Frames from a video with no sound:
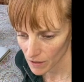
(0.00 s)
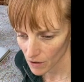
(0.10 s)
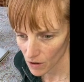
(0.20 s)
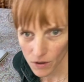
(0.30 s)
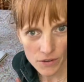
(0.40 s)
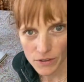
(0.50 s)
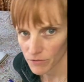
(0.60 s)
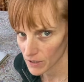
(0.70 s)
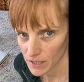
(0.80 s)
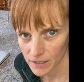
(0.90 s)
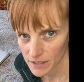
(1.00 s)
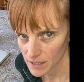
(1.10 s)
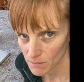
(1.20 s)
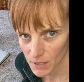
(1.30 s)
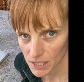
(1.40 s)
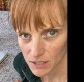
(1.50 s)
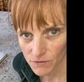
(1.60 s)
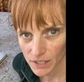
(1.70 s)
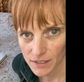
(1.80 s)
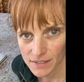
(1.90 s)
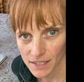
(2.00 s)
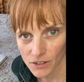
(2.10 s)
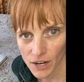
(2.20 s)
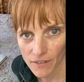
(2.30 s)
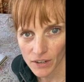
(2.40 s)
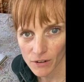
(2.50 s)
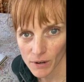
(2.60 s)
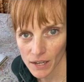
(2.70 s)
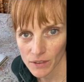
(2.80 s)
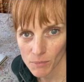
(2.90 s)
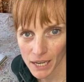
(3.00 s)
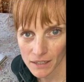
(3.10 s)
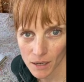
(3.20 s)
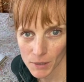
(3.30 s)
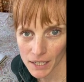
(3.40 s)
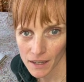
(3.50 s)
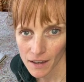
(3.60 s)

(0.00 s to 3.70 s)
all the feelings, the mixed feelings that you're having around the pandemic,